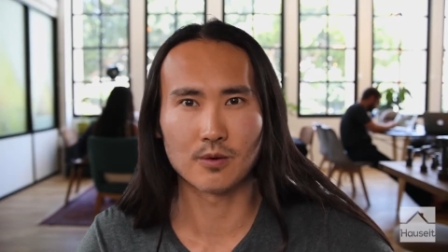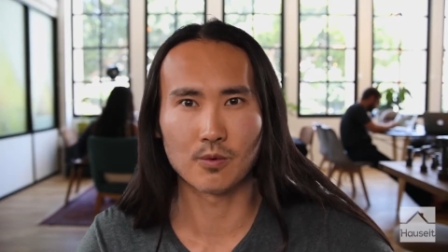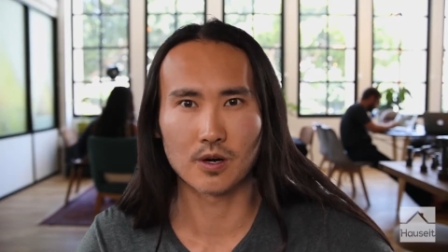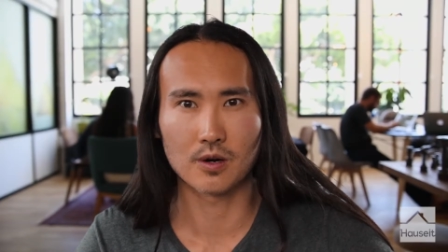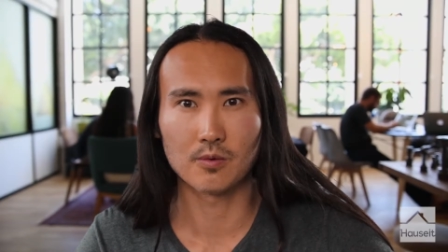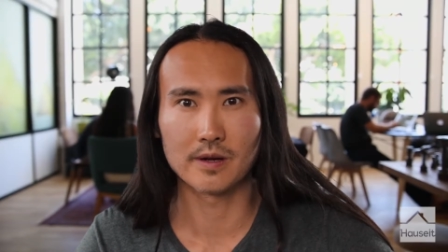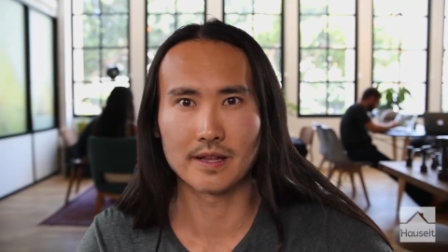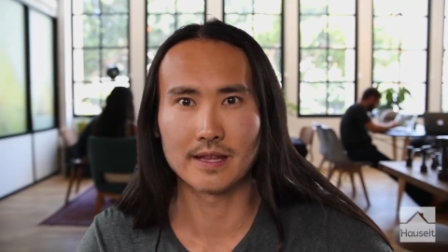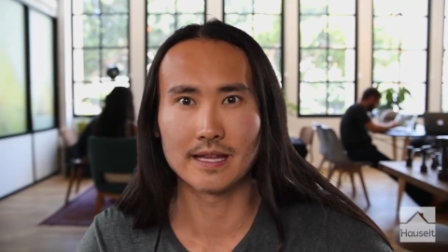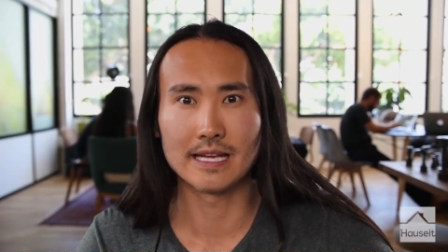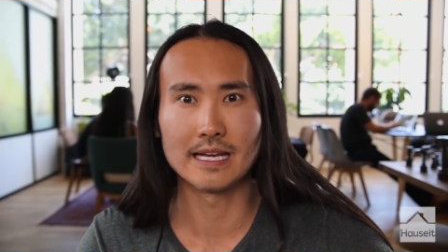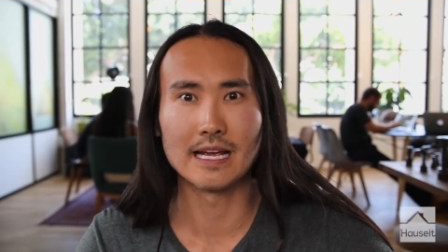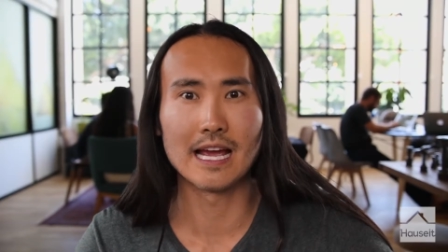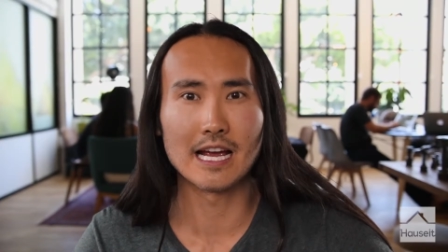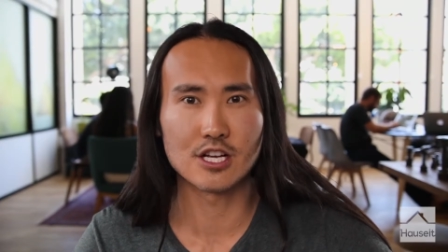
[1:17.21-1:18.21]
to work with
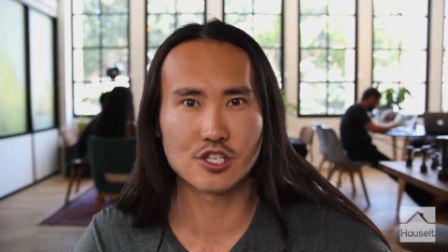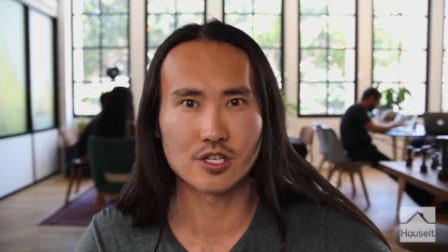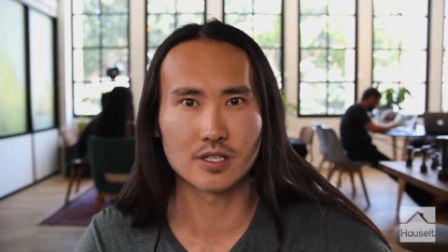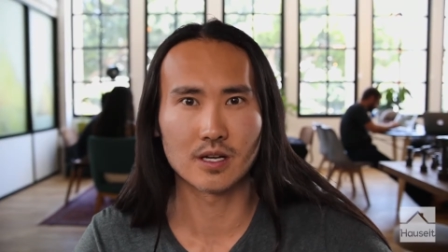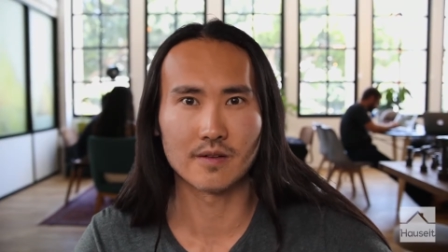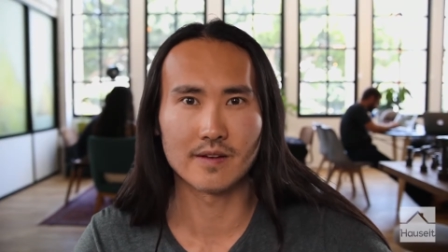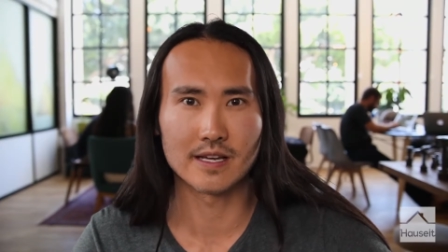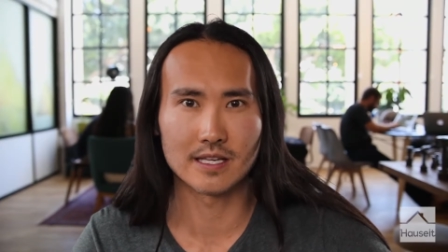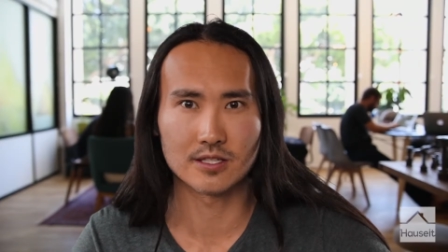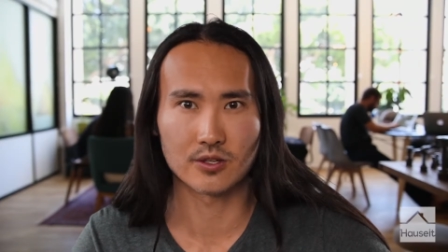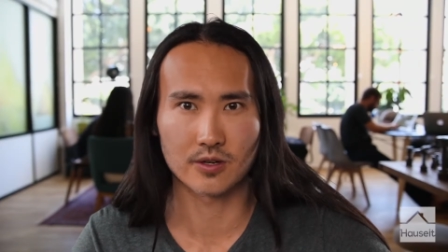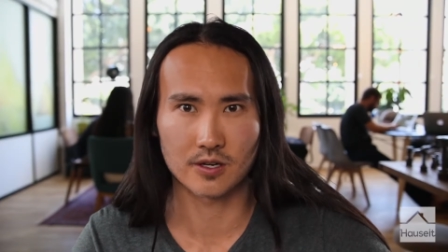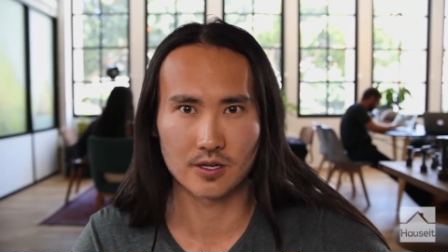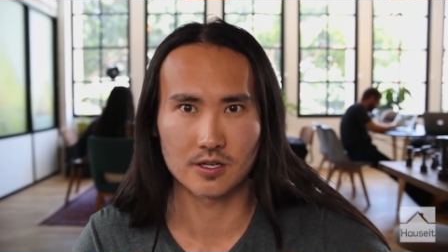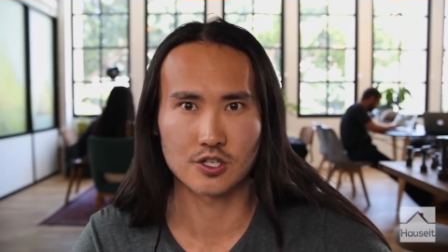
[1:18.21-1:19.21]
the agent of his
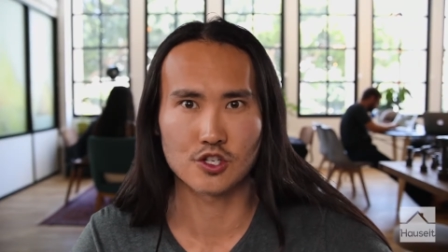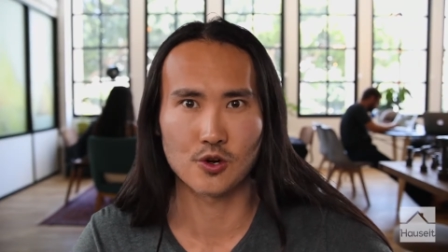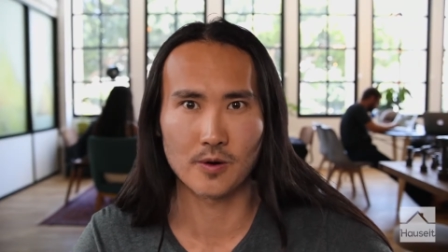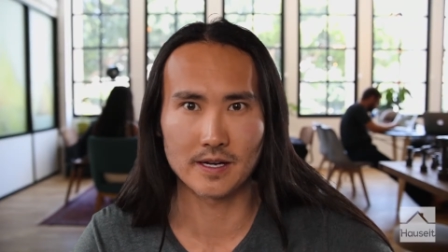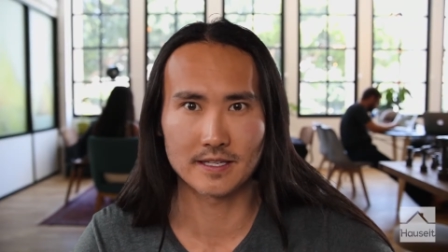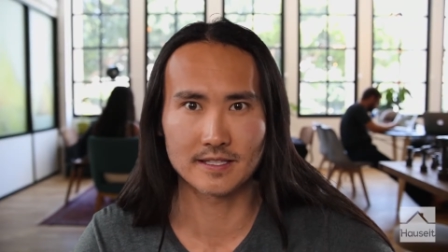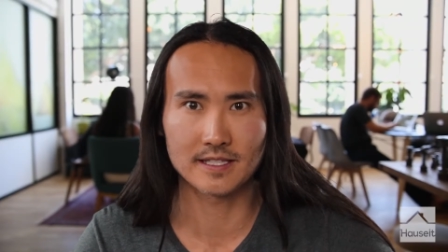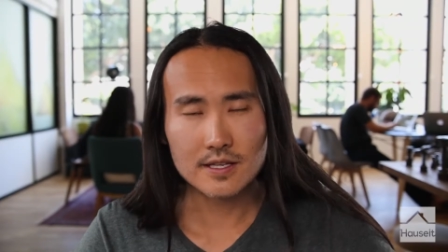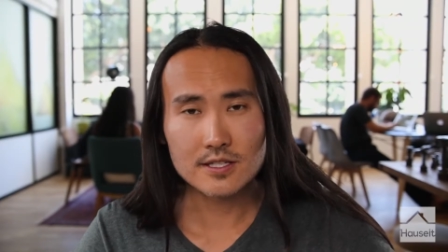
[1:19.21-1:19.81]
or her choice.